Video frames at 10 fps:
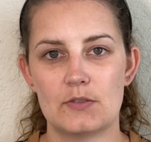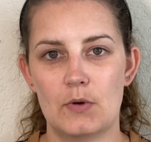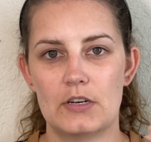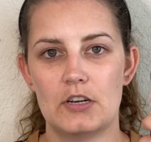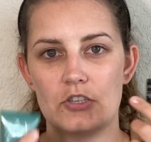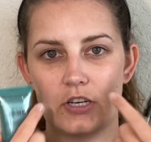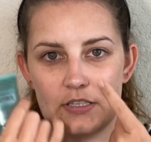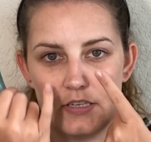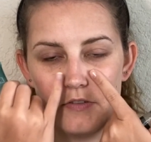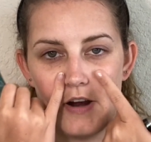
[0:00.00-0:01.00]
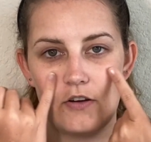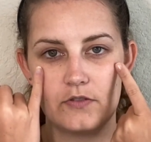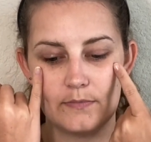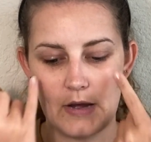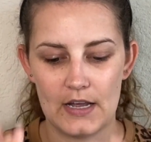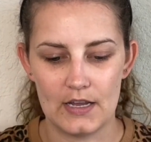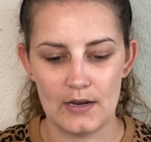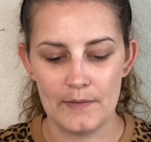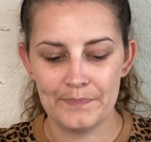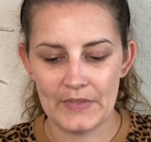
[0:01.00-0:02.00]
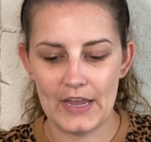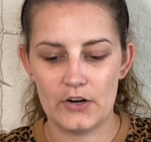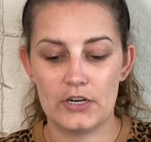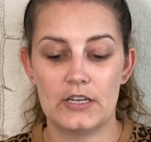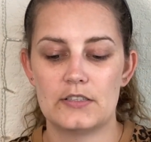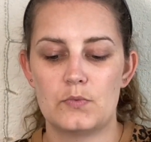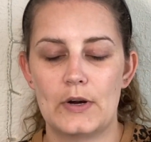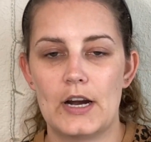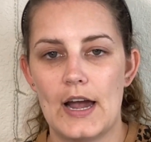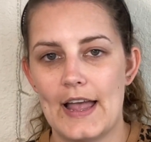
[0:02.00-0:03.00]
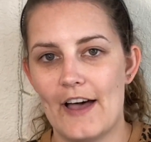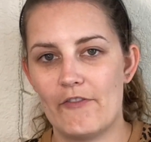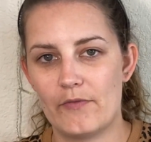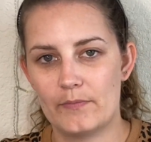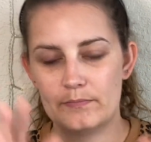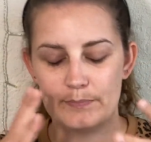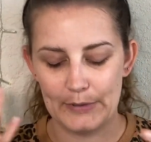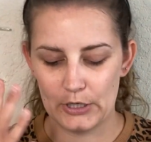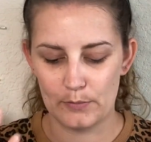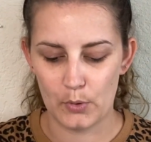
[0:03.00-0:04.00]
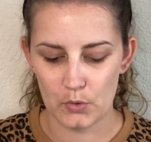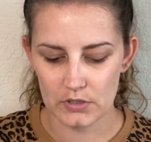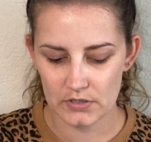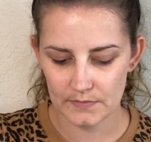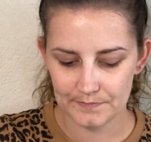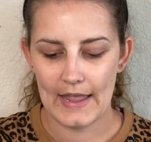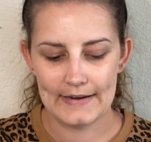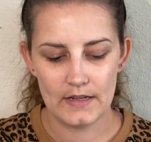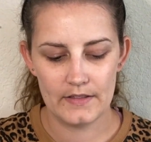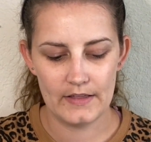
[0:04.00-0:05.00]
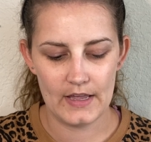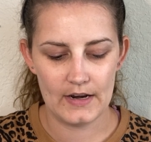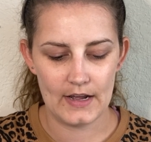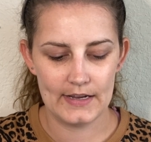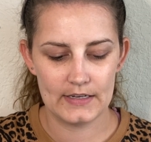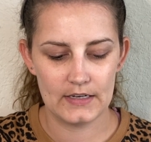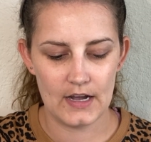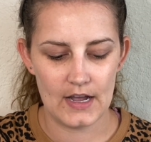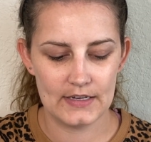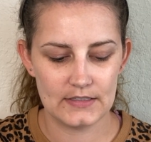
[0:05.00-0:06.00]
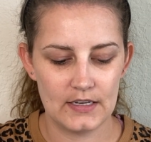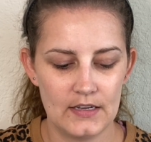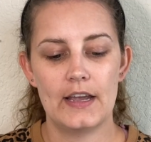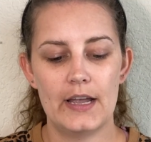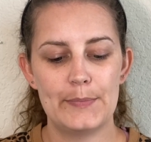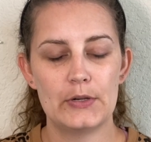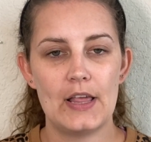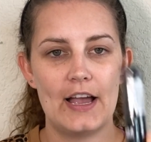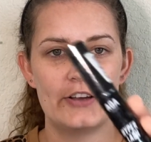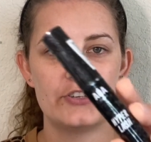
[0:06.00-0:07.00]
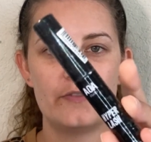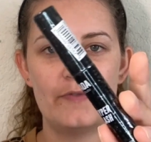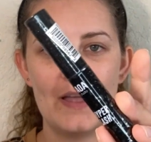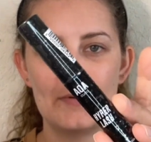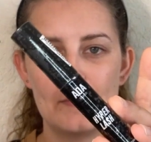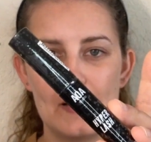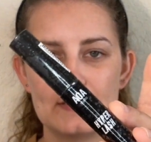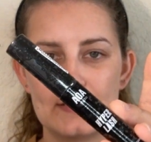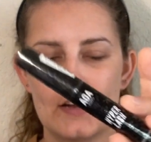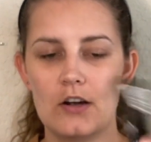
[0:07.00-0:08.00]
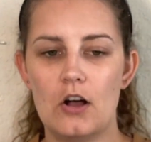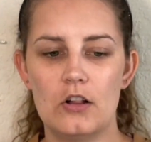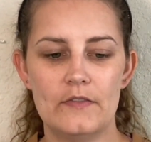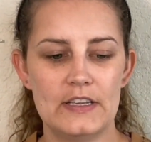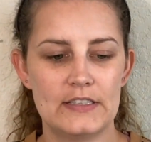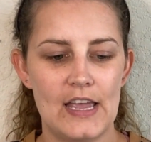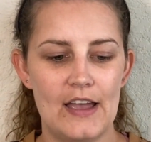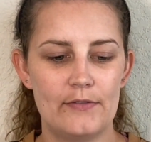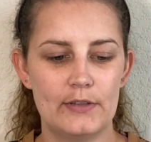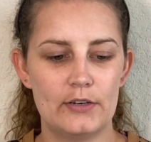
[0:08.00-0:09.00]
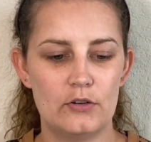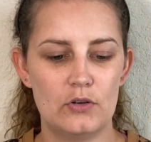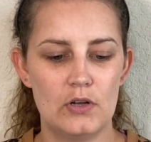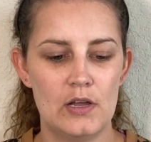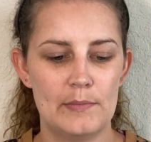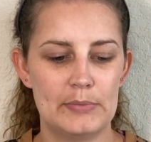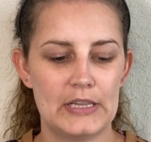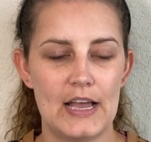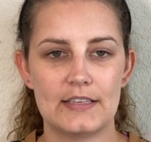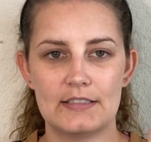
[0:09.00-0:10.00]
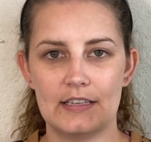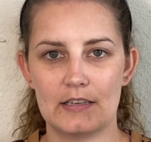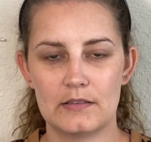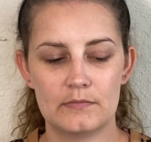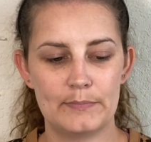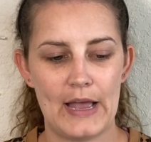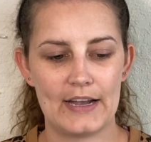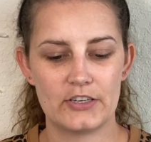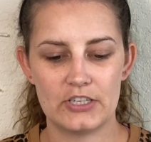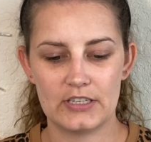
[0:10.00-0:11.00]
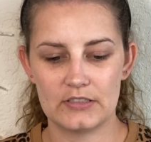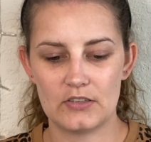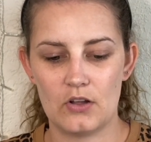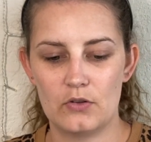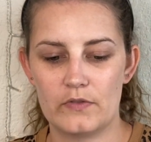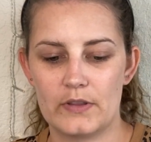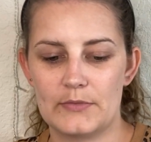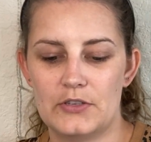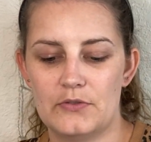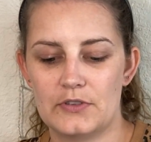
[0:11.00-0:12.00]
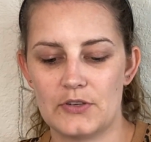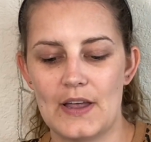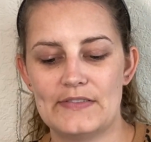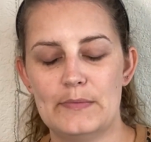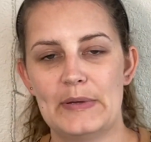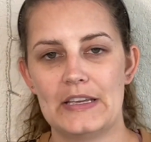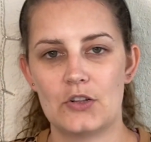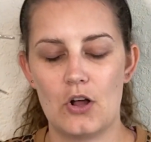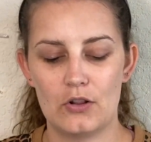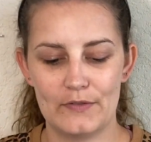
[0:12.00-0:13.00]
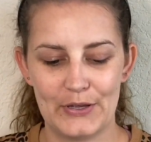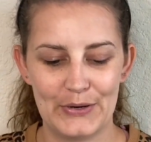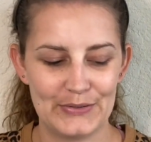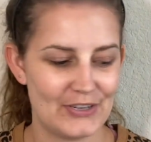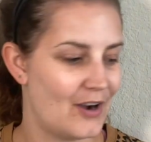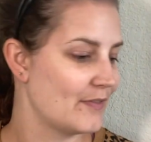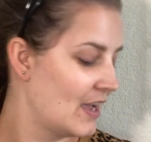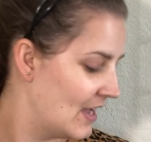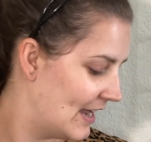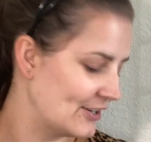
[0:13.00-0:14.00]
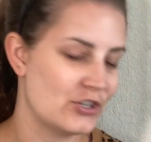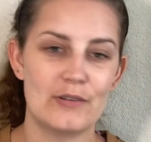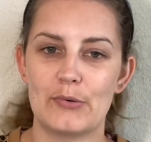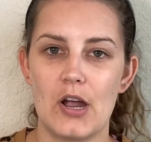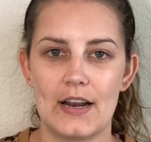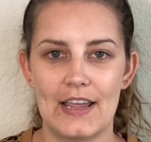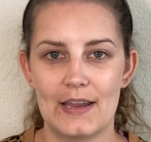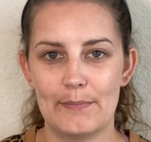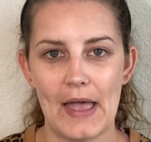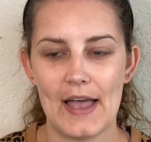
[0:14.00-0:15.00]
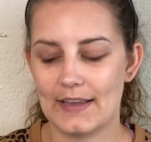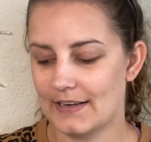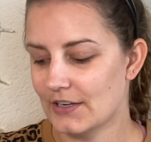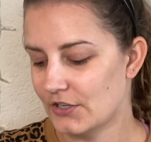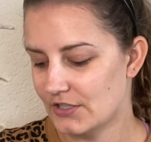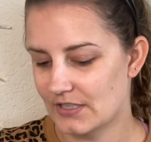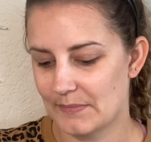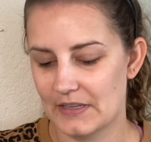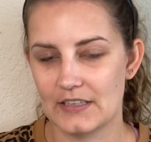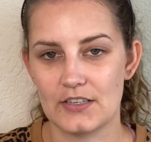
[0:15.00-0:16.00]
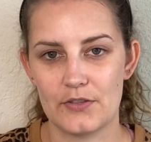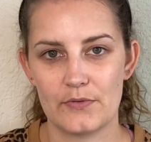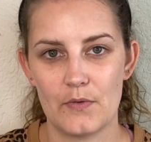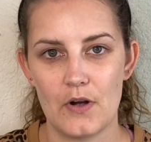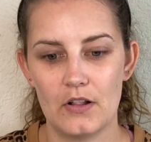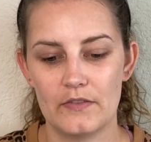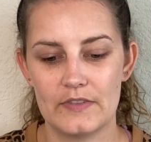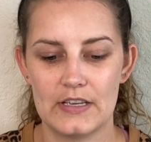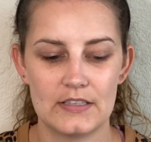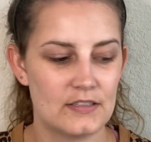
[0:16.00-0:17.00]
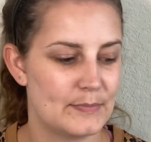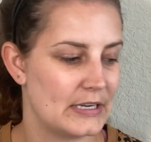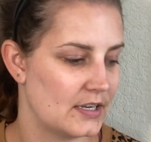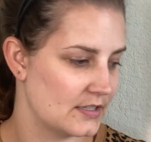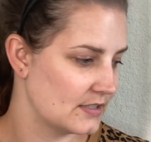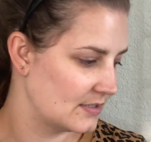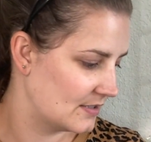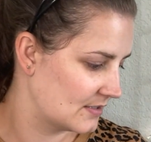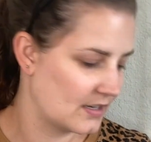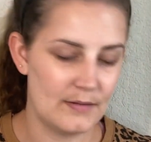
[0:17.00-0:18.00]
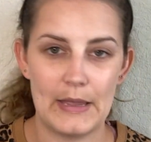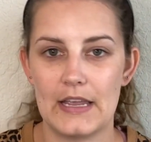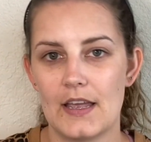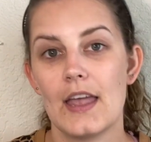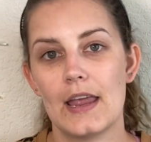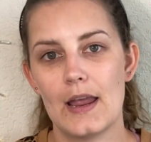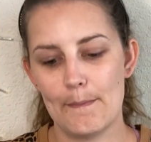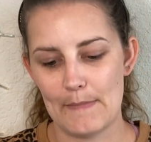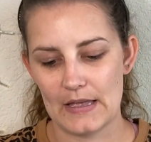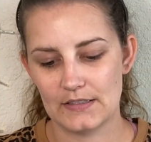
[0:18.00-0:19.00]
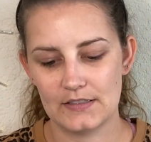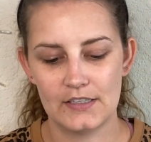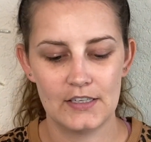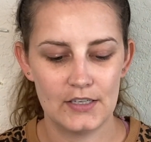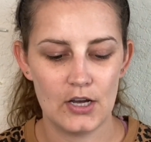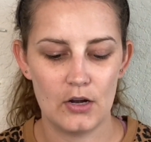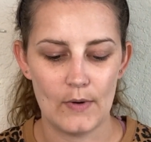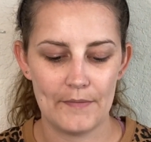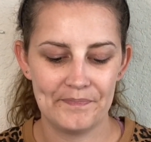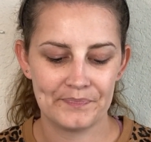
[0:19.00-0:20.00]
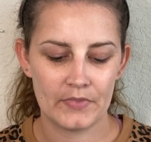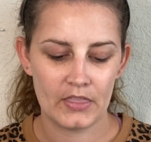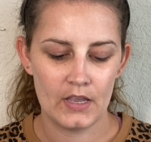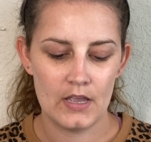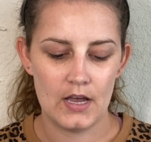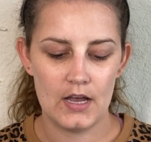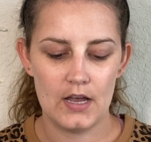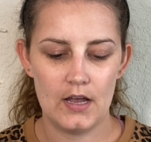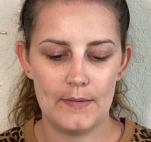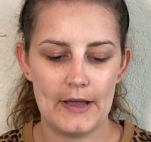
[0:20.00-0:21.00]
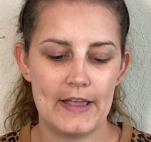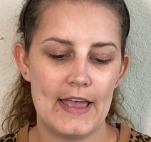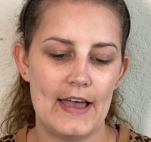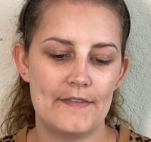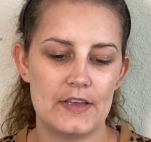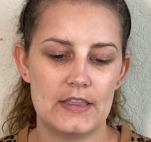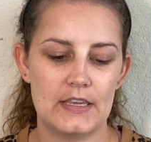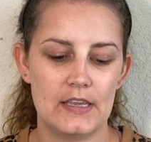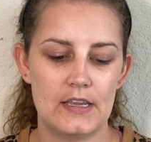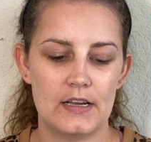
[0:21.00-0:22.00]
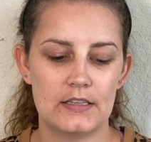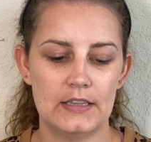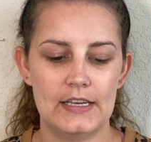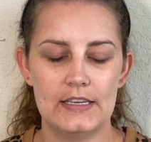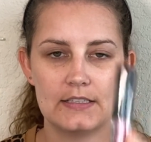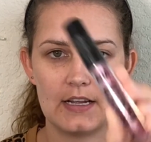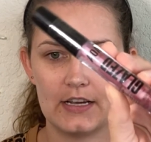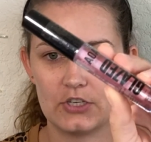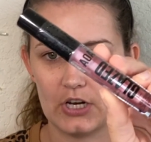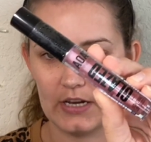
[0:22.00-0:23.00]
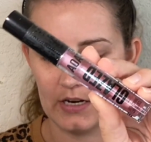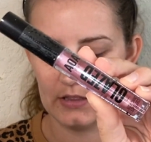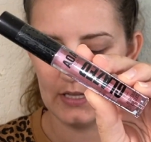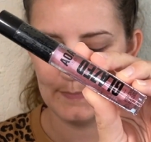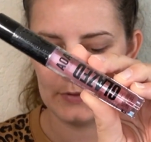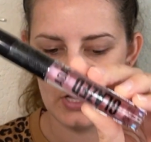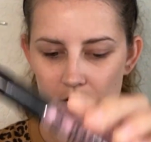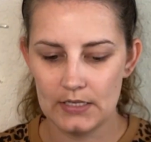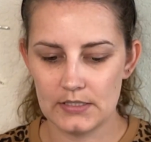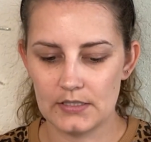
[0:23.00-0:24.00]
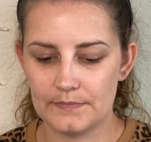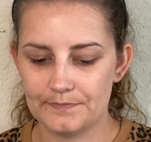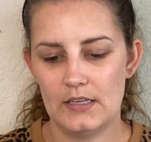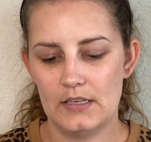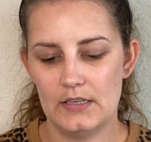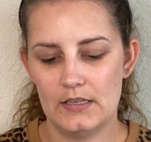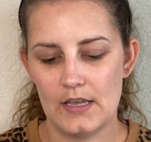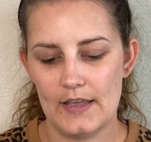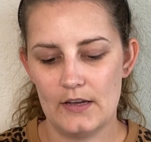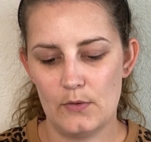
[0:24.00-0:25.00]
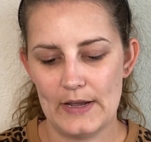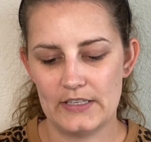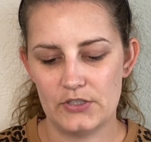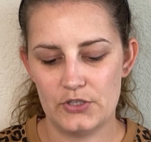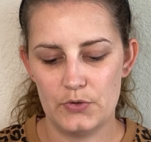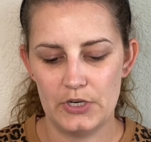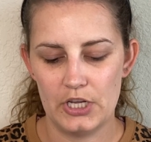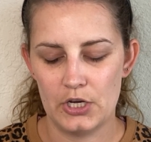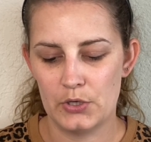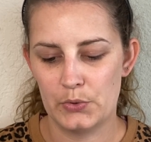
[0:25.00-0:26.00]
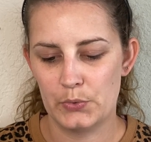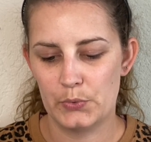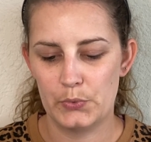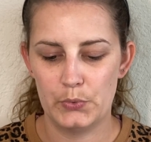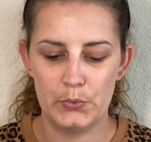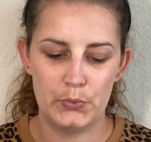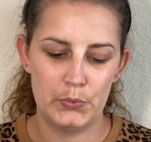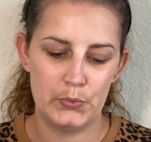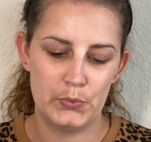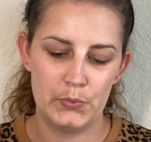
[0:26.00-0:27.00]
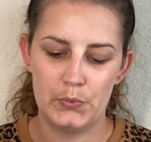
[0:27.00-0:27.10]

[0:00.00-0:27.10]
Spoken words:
one just around my areas where I have bigger pores. And then I got the Hyper Lash Fiber Mascara. All of these have little plastic packagings all over them too, so I have to peel all of those off. I should have brought a bag in here or something to throw all of this, because this is gonna make a mess. Oh well. I have the Glazed High Shine Lip Gloss, the AOA Studio,